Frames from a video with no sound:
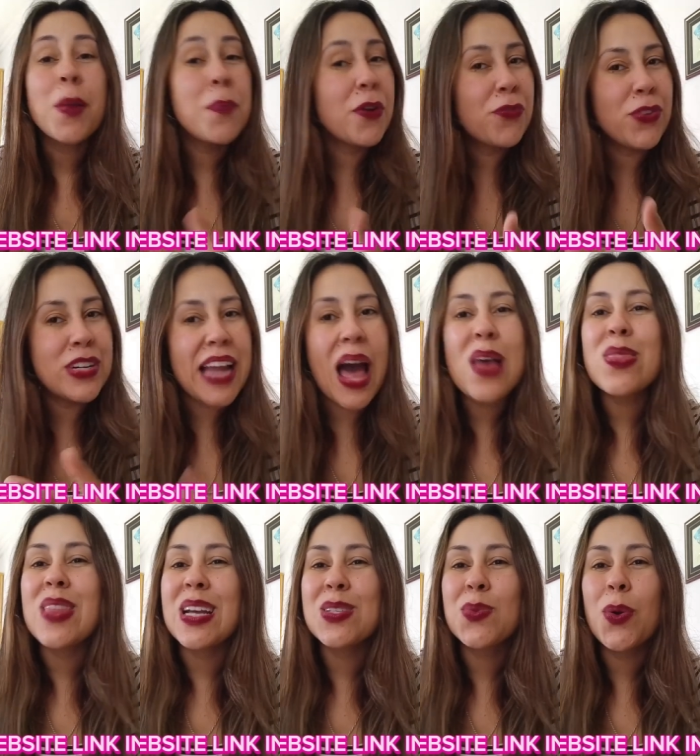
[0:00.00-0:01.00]
But for
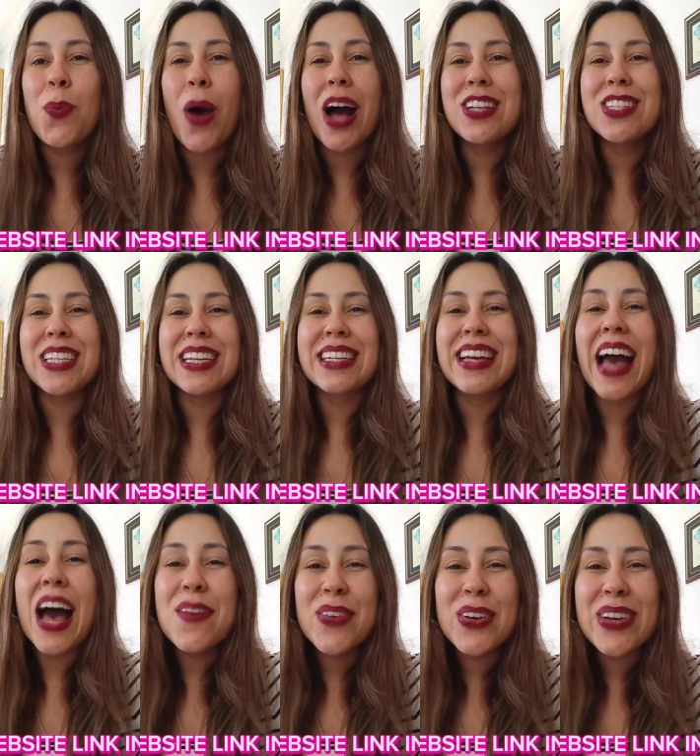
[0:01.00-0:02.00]
now, thanks for watching.
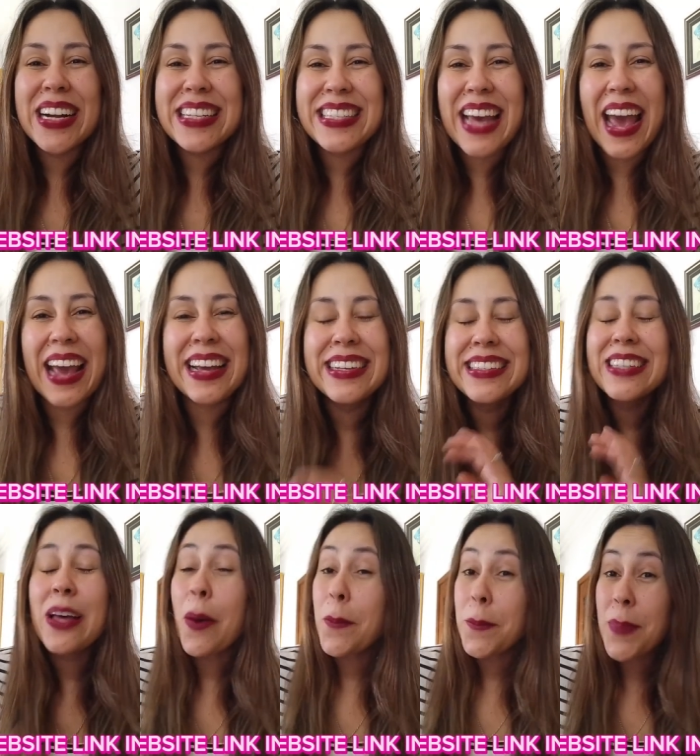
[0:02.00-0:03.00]
Have a great day.
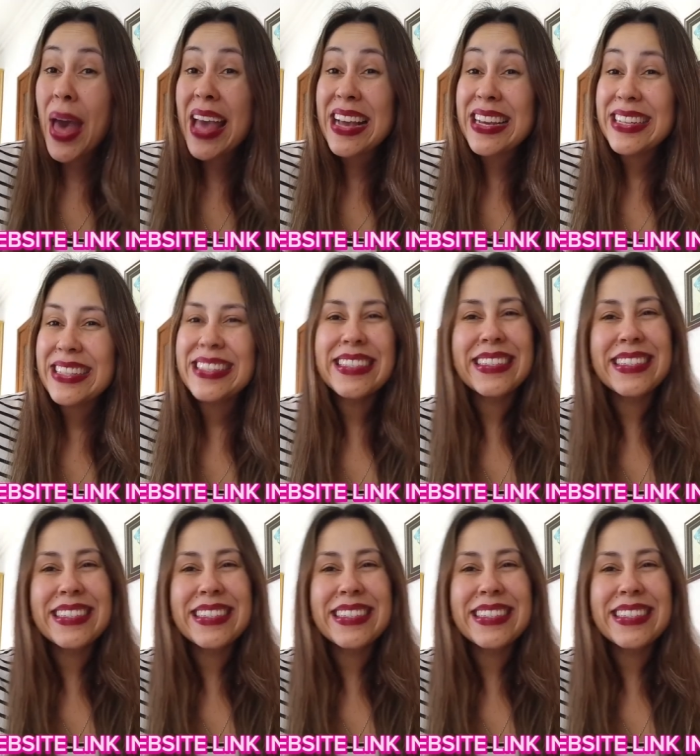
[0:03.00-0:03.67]
Bye.